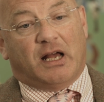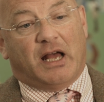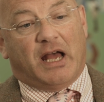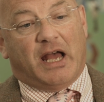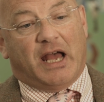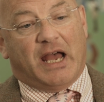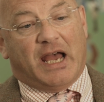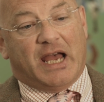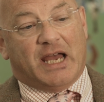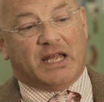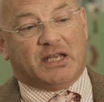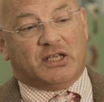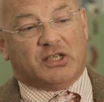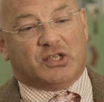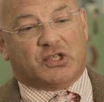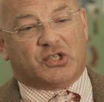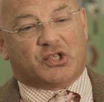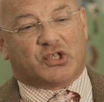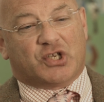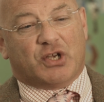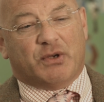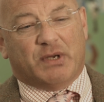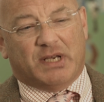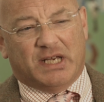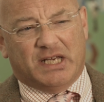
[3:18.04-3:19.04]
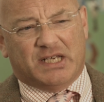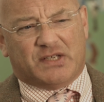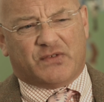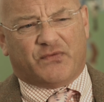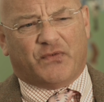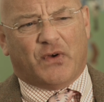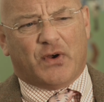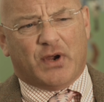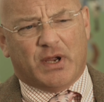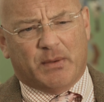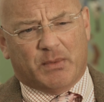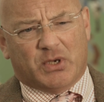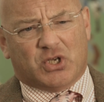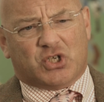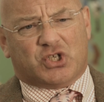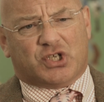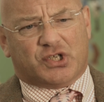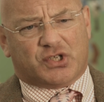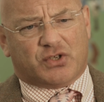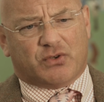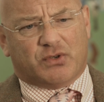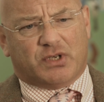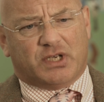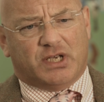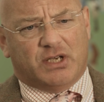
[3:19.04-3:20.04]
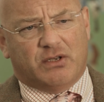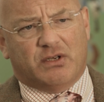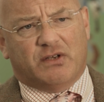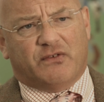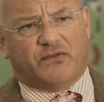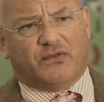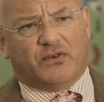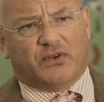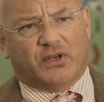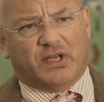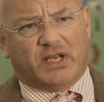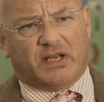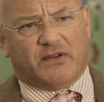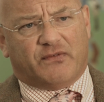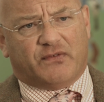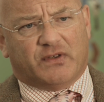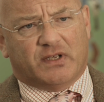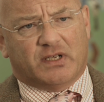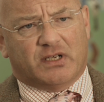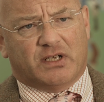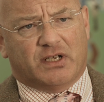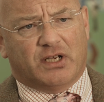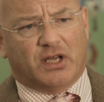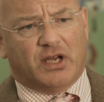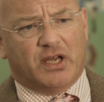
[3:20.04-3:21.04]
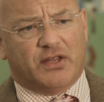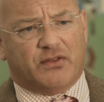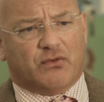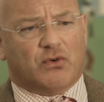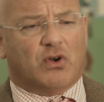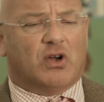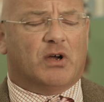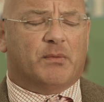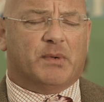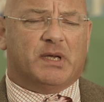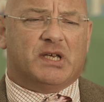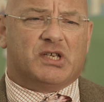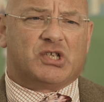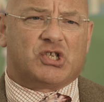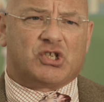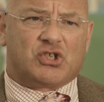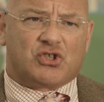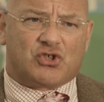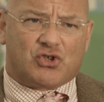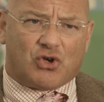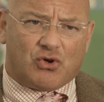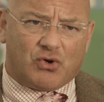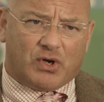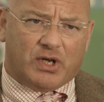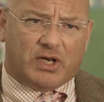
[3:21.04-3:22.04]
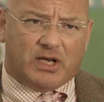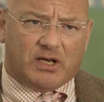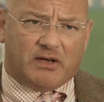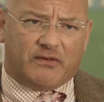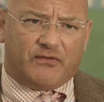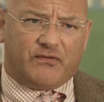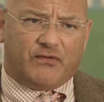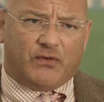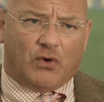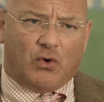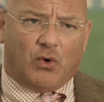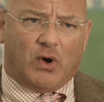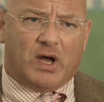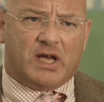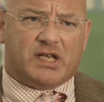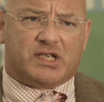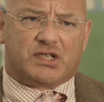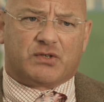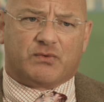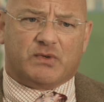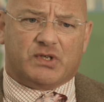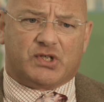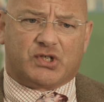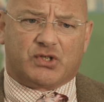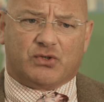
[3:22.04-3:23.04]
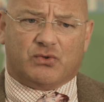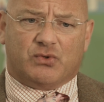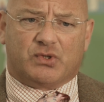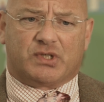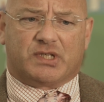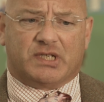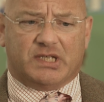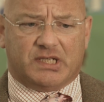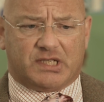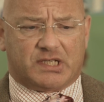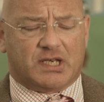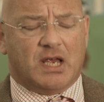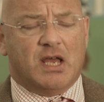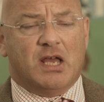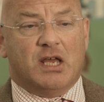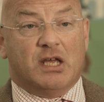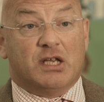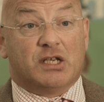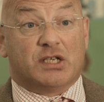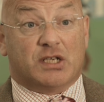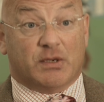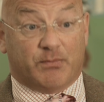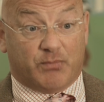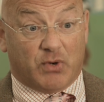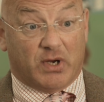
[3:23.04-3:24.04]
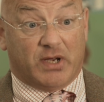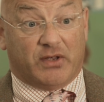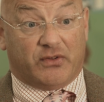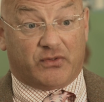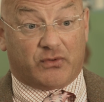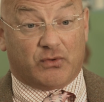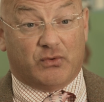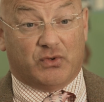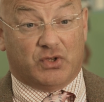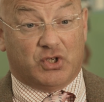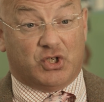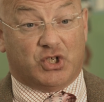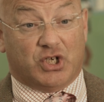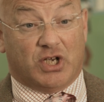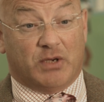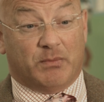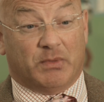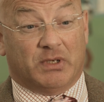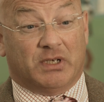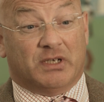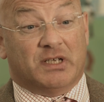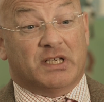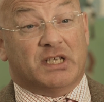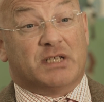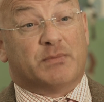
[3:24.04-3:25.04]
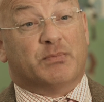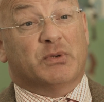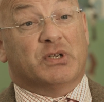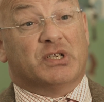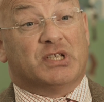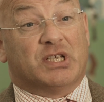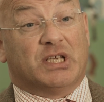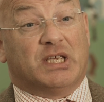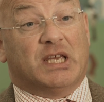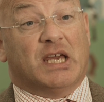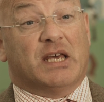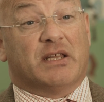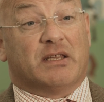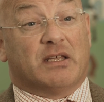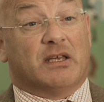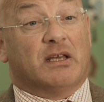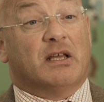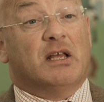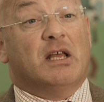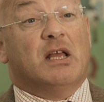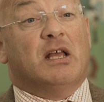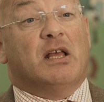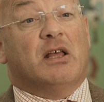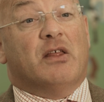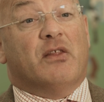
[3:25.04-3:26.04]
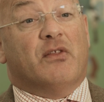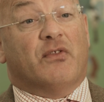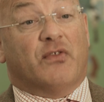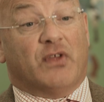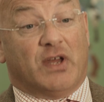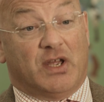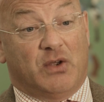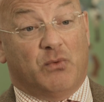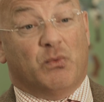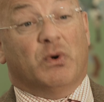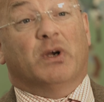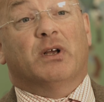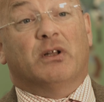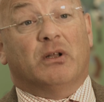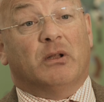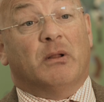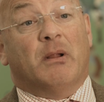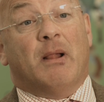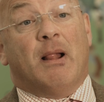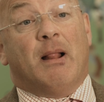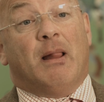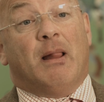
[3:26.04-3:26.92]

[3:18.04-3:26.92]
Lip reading: And so it's very much a sort of unified effort. Neither army is strong enough or has the resources to break through the German lines, but together they will.